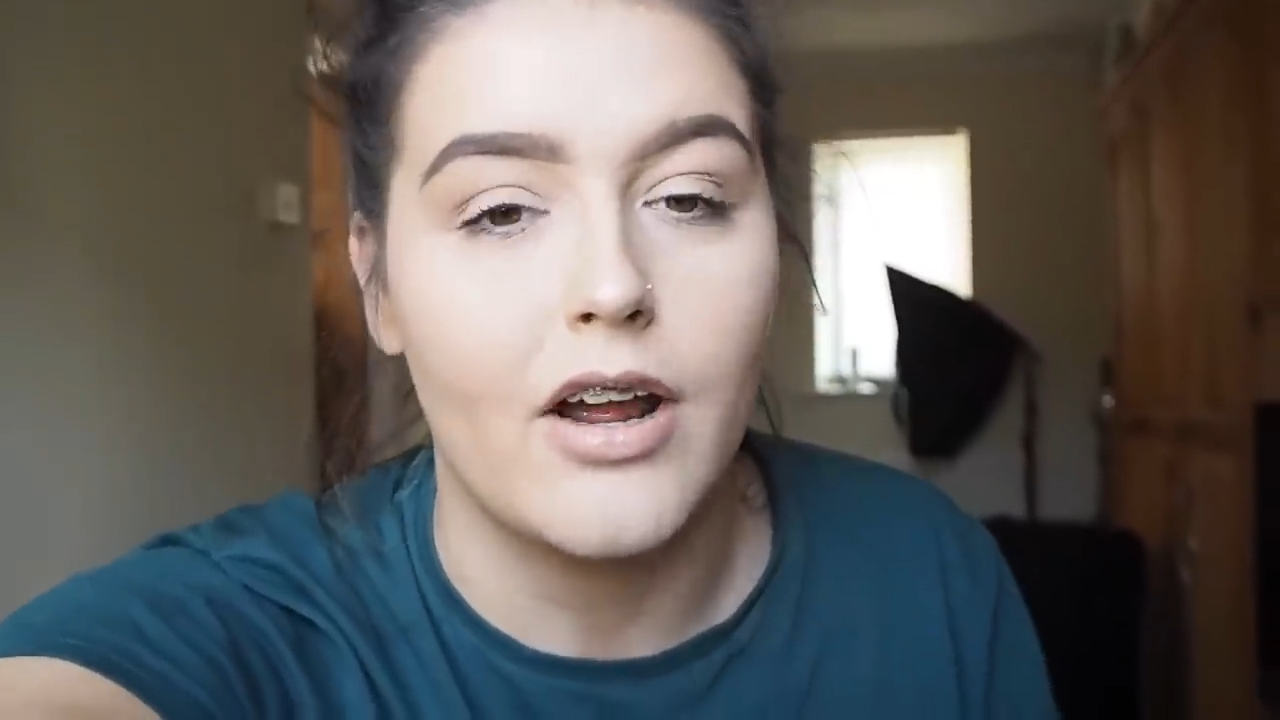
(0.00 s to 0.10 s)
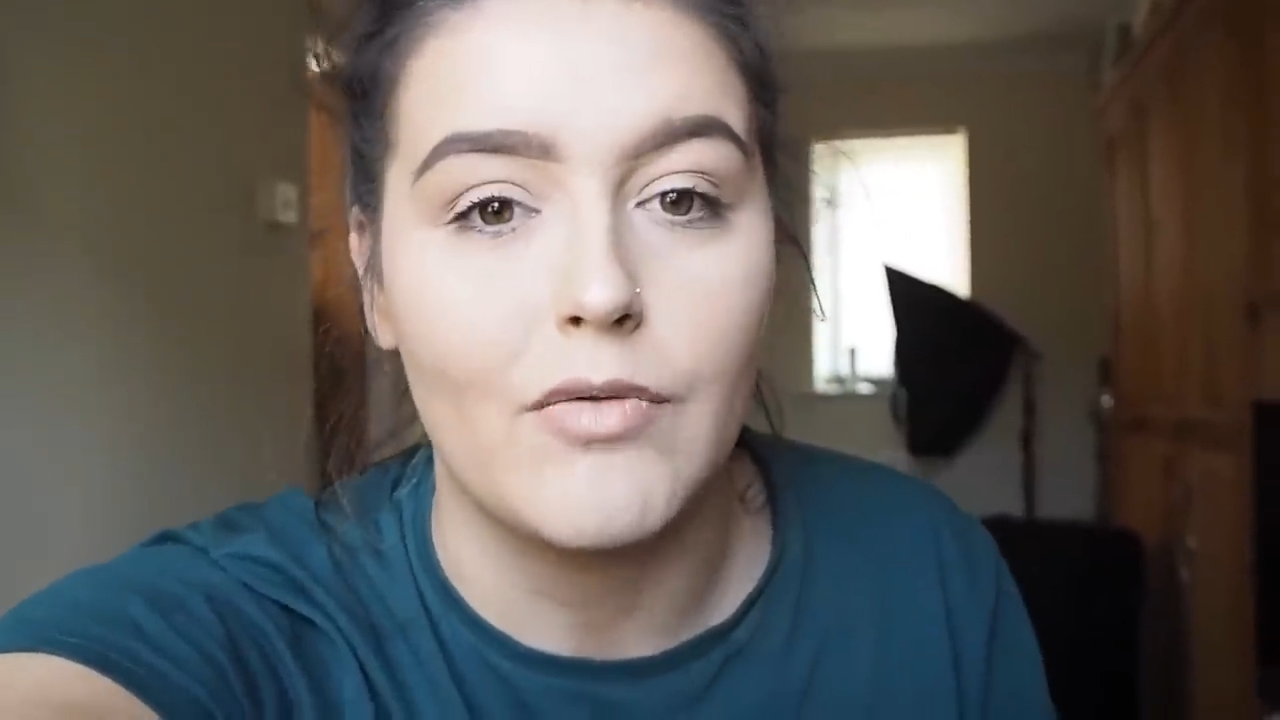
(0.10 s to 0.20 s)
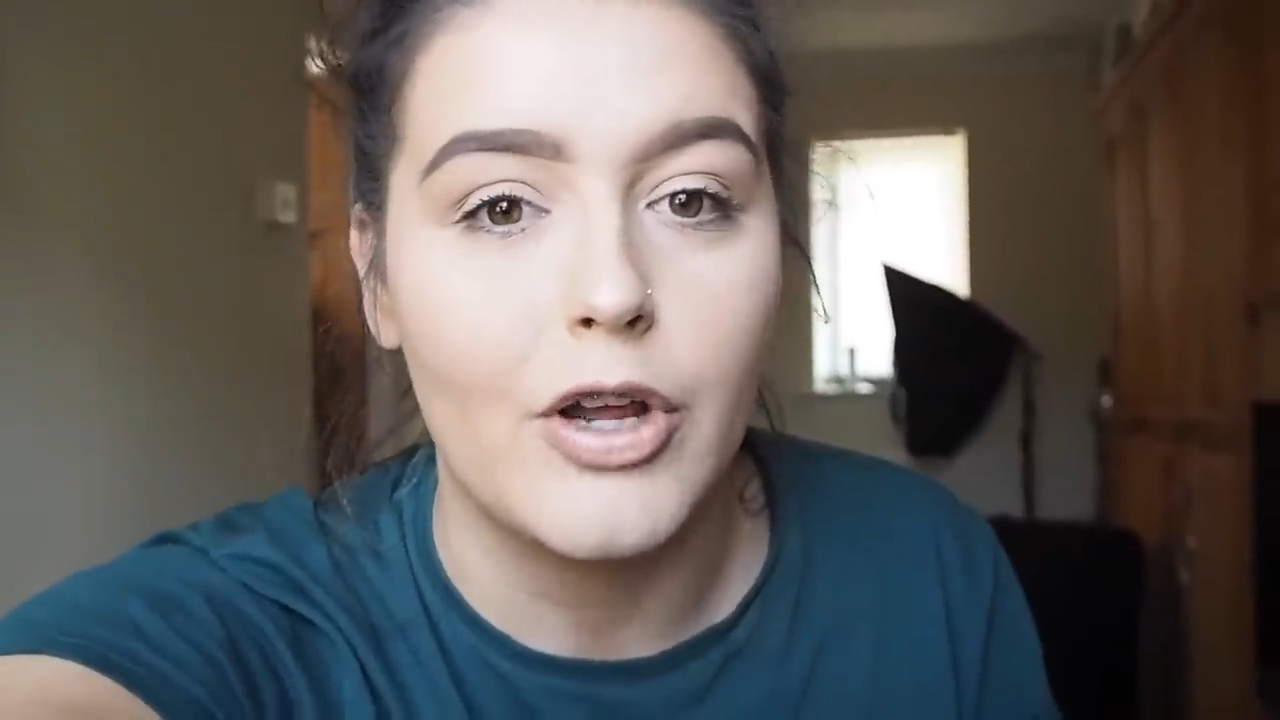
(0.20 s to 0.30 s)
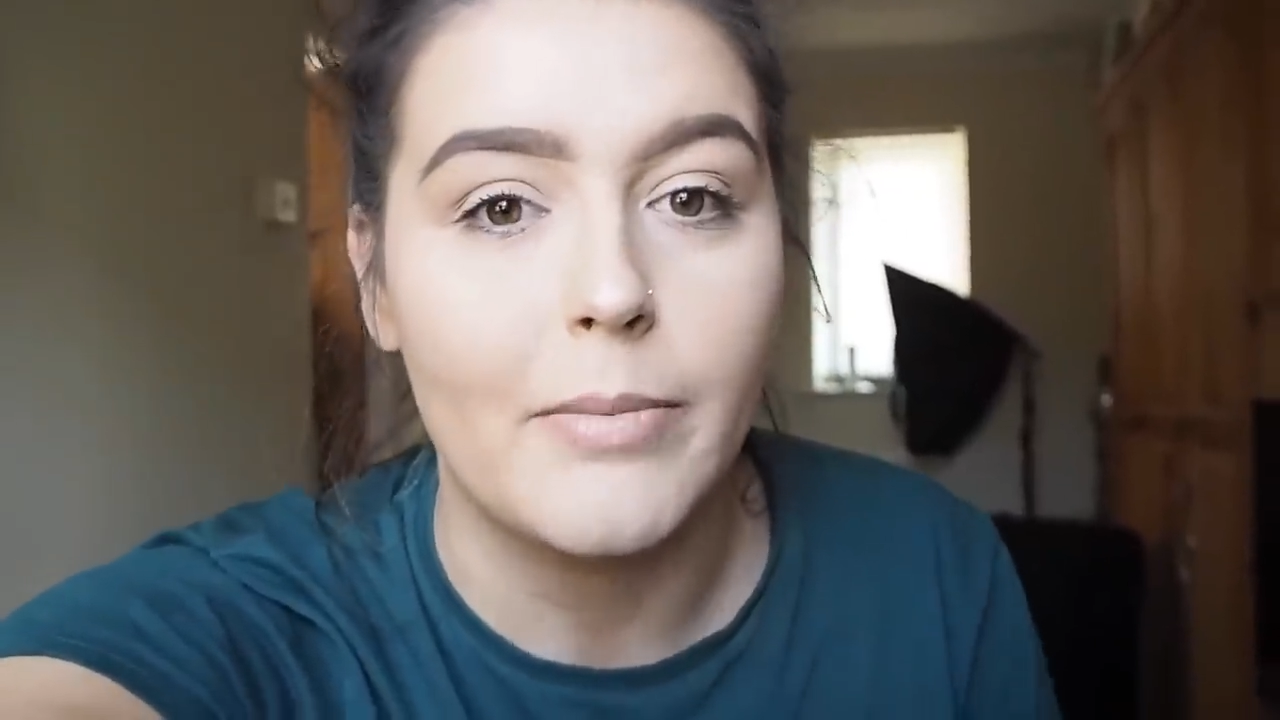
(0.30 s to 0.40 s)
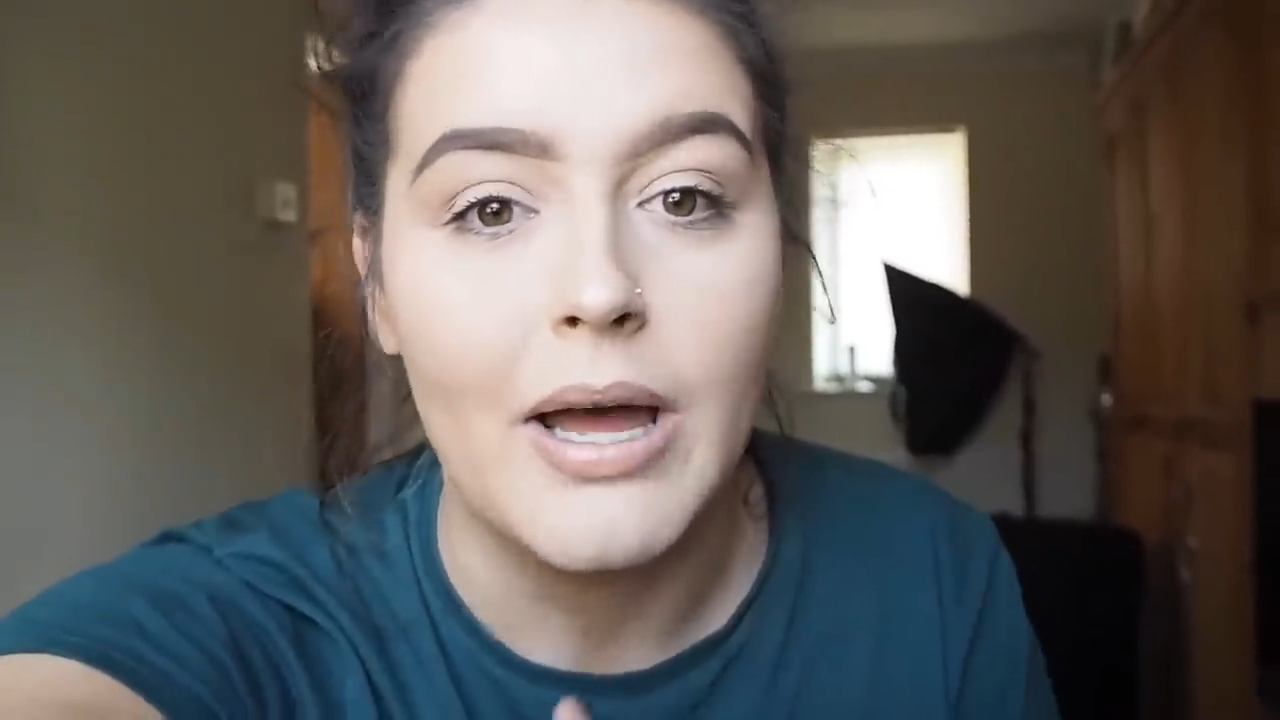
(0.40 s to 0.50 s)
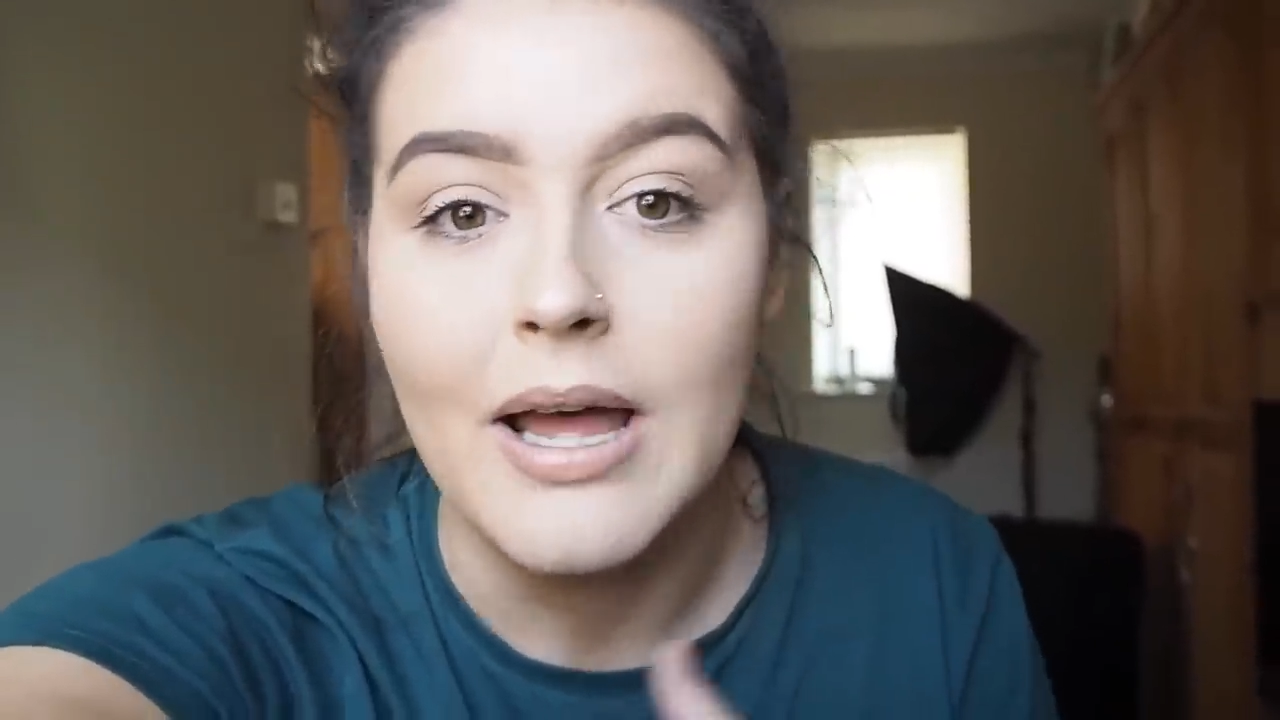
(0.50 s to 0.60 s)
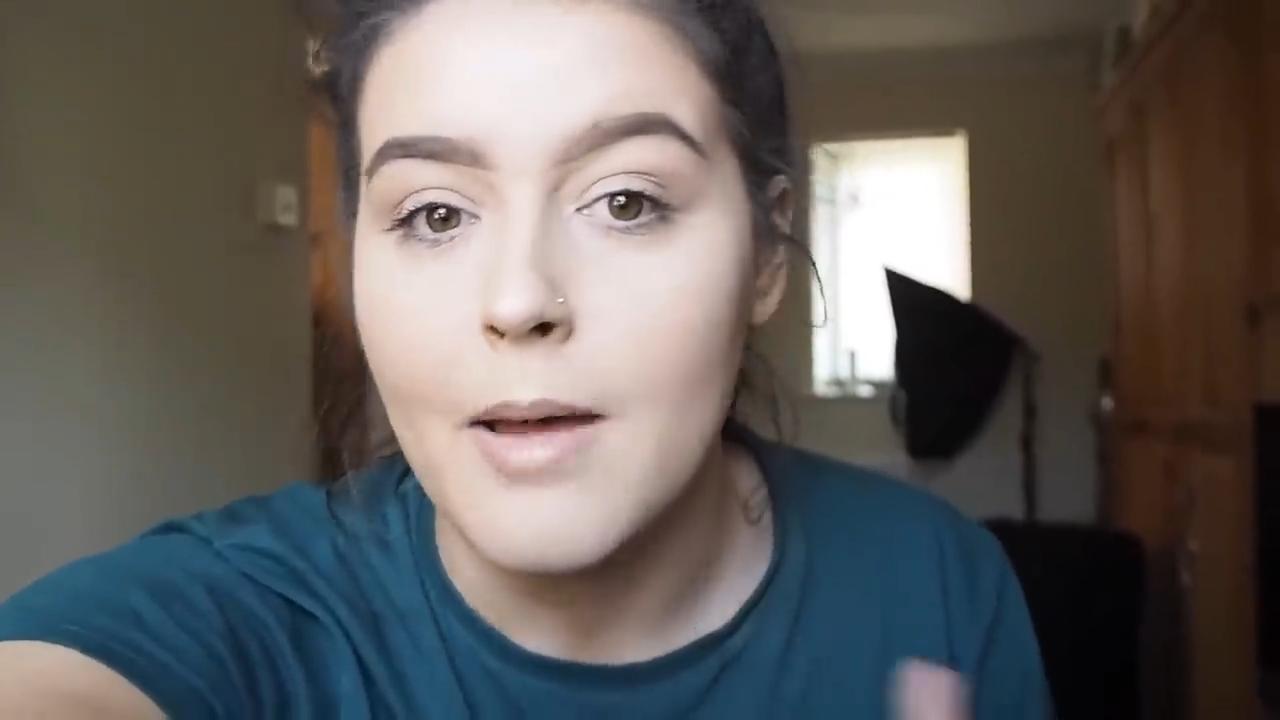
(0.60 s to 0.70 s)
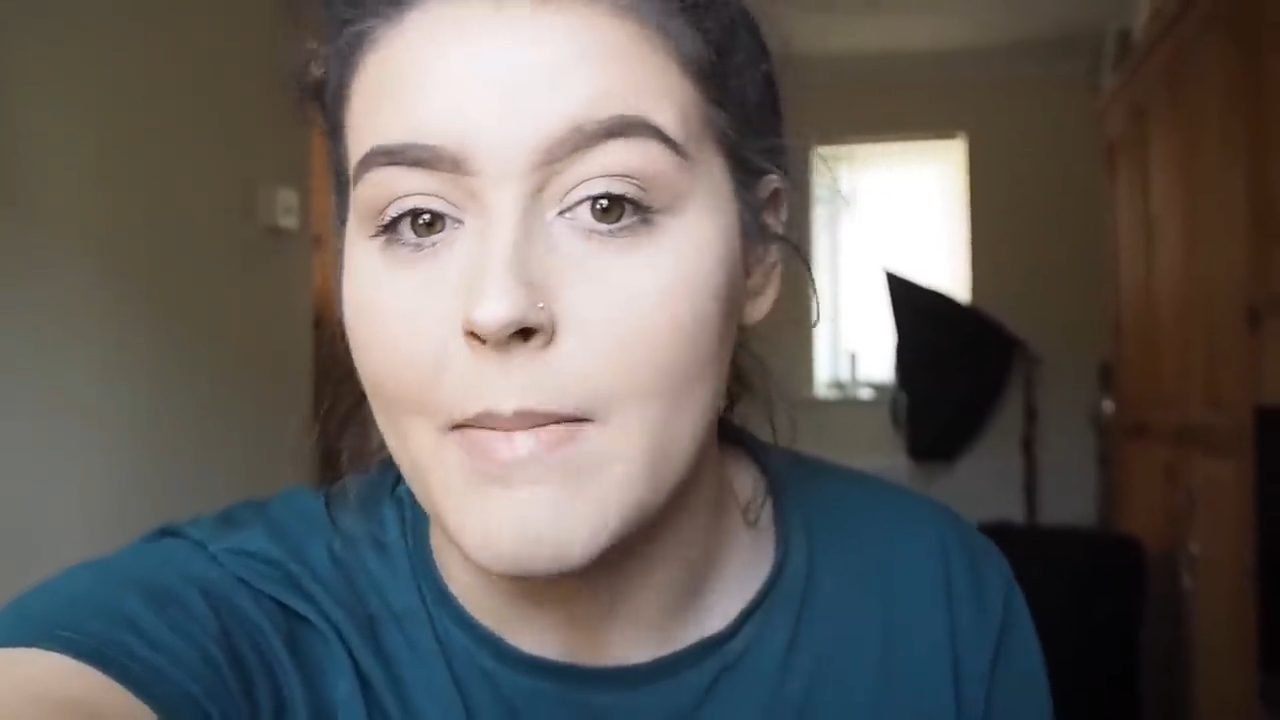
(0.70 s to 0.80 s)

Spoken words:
her room.